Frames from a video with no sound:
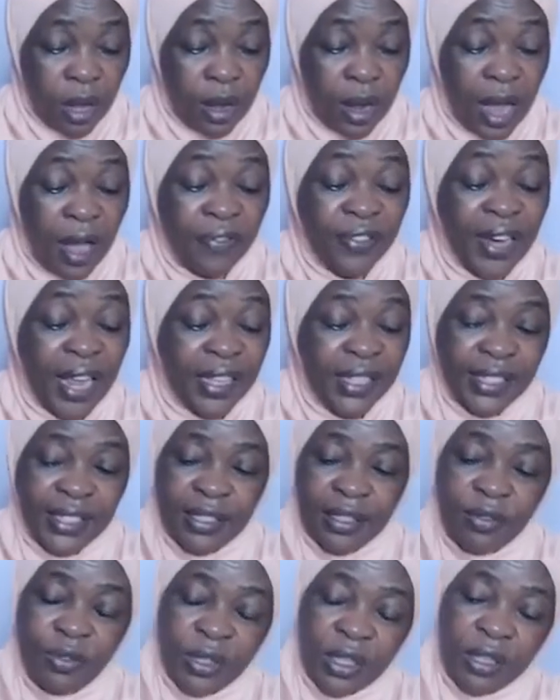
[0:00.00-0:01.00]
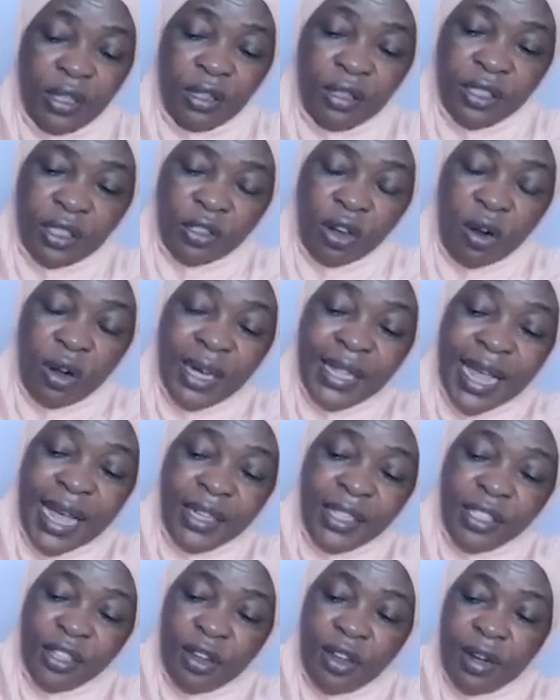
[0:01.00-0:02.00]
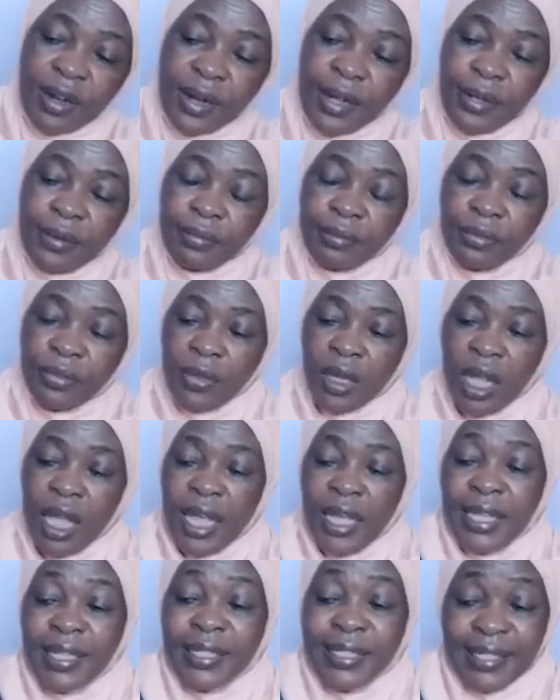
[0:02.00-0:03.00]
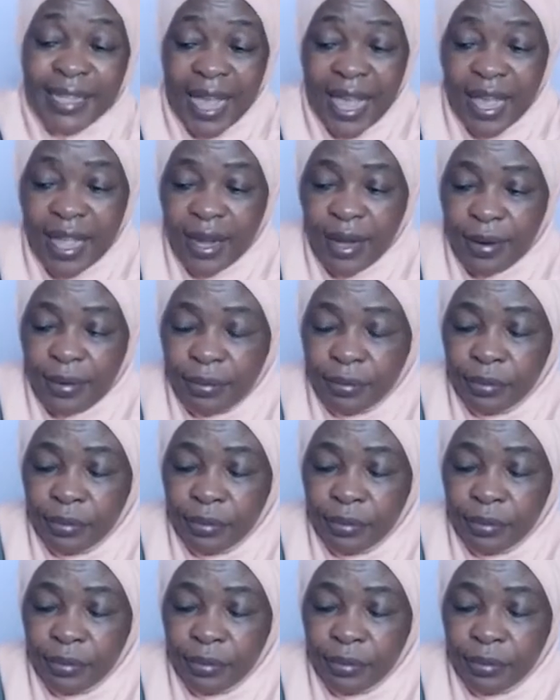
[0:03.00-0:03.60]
After he told that story, he said,